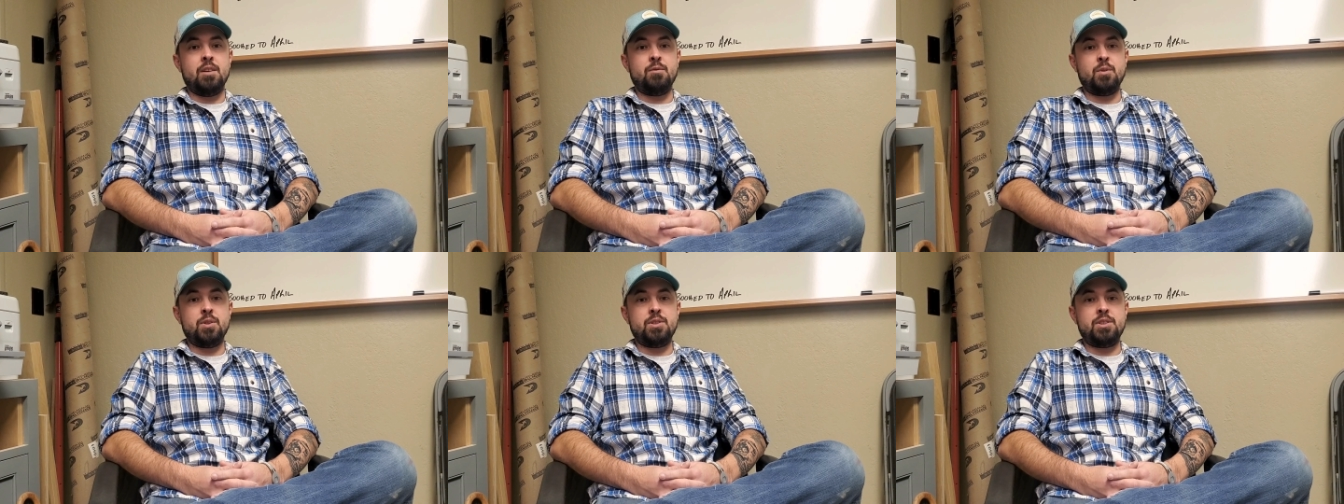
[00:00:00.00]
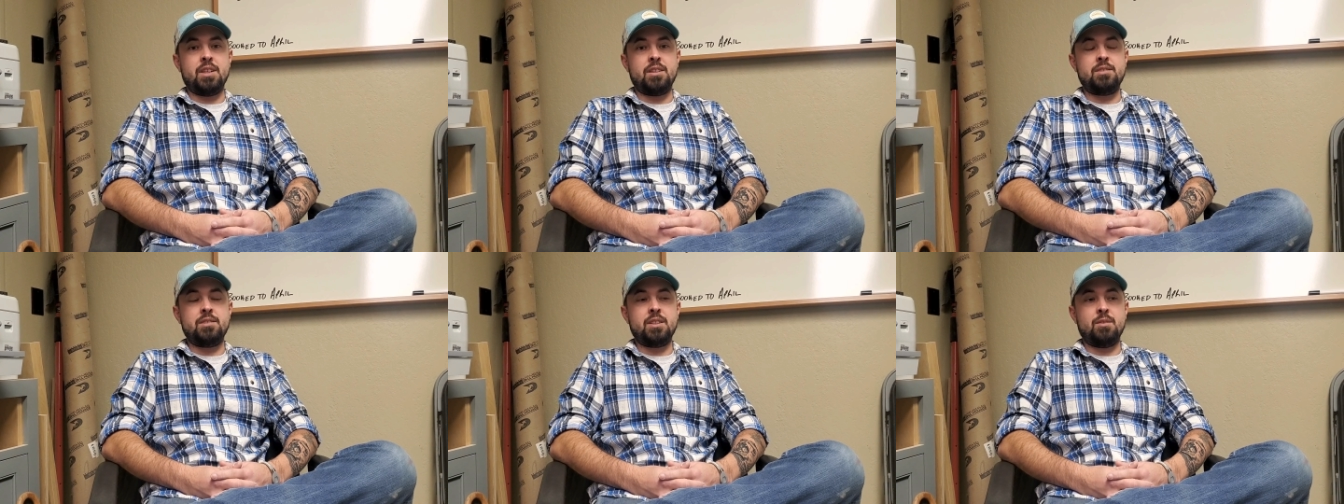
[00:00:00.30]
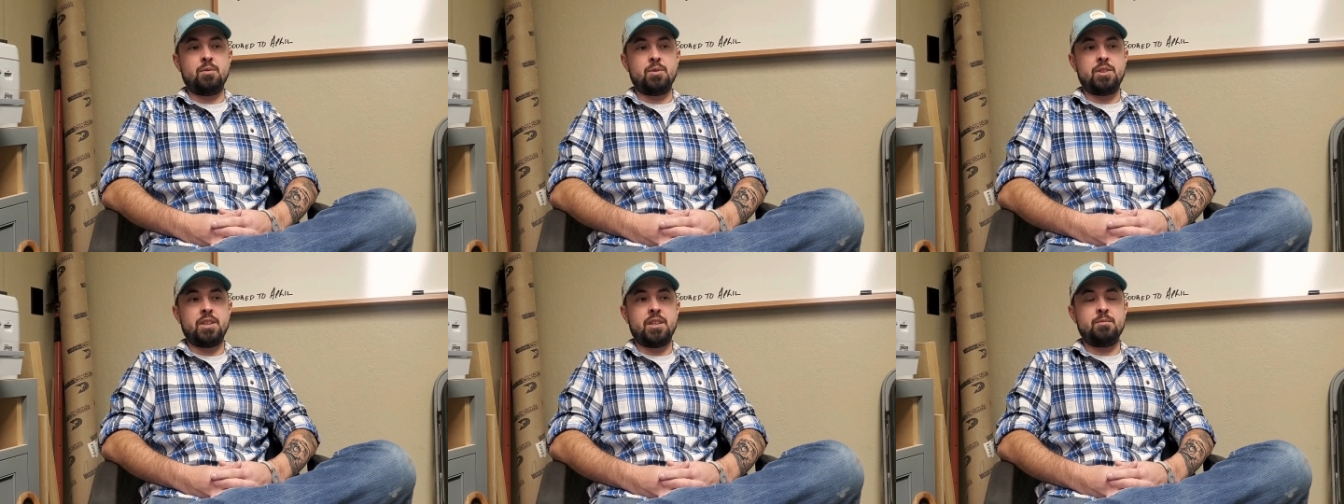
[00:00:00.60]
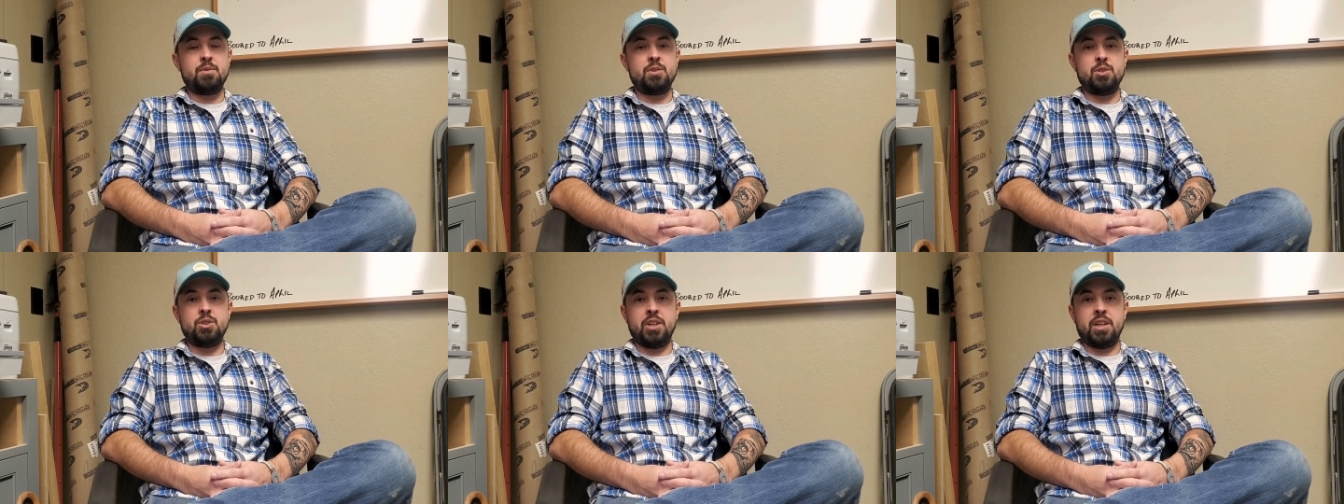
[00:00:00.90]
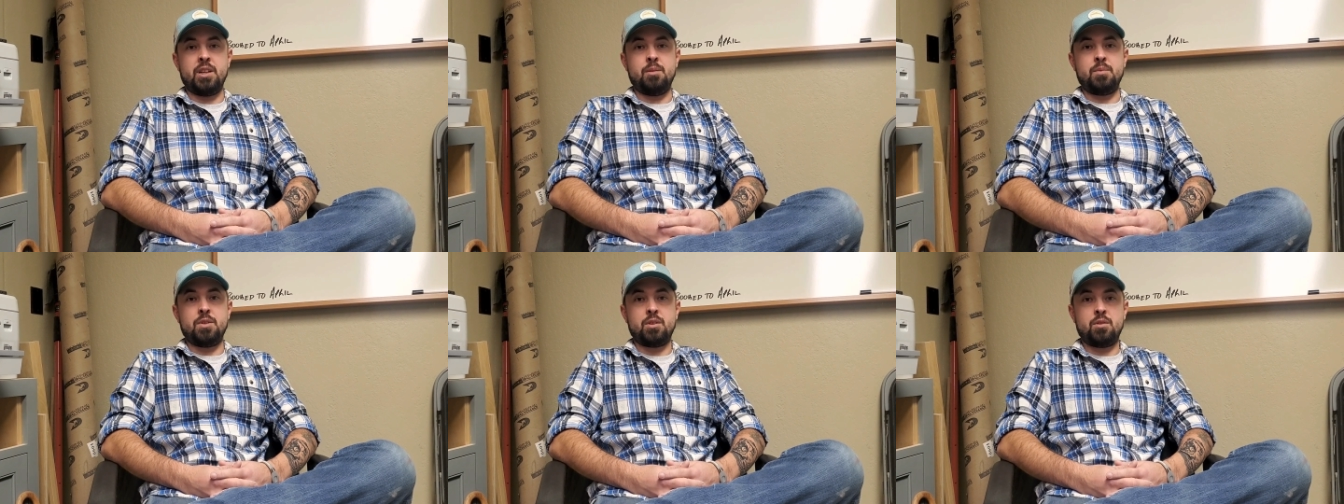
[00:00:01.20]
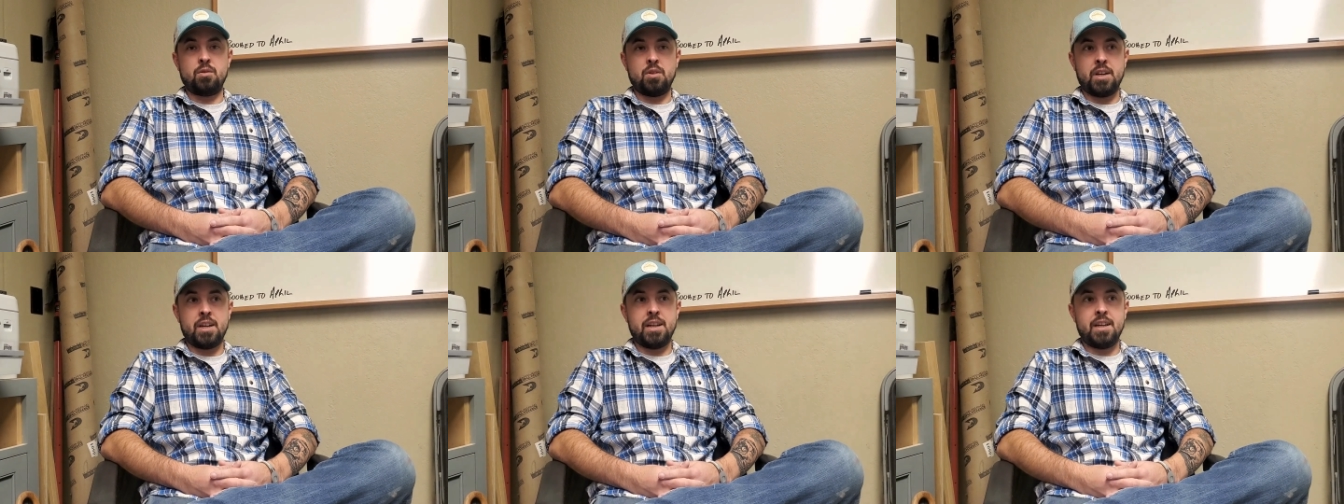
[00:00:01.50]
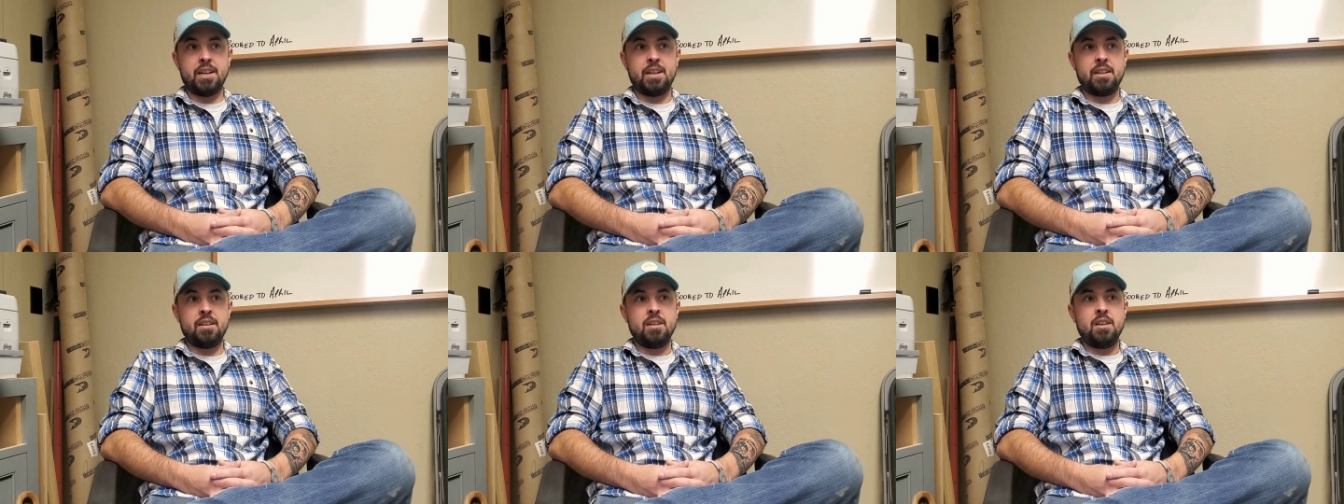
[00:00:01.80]
I reached out several times to Janet
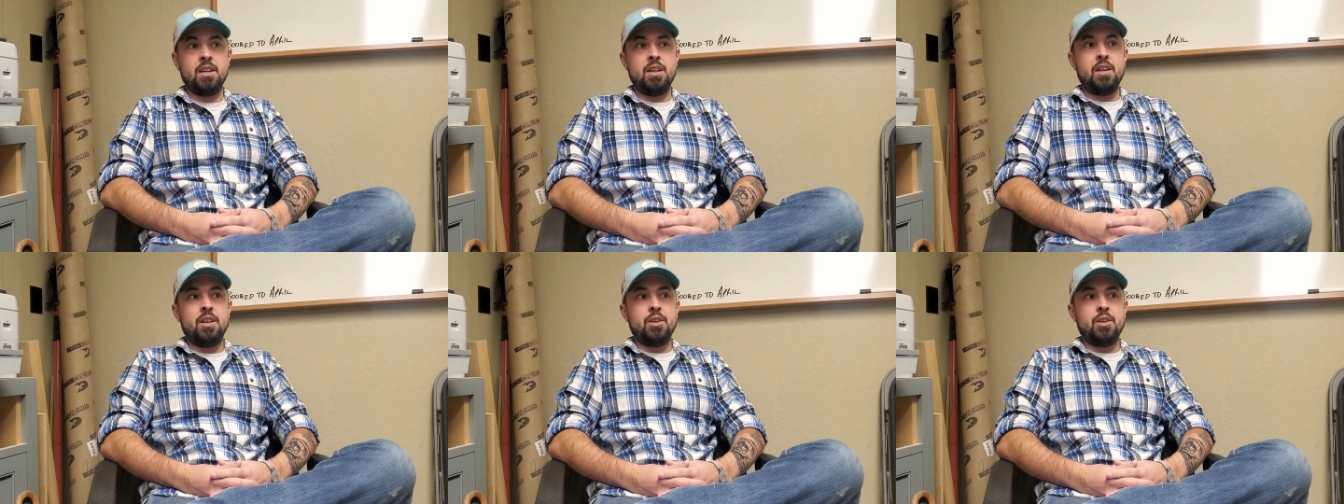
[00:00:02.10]
McCrae,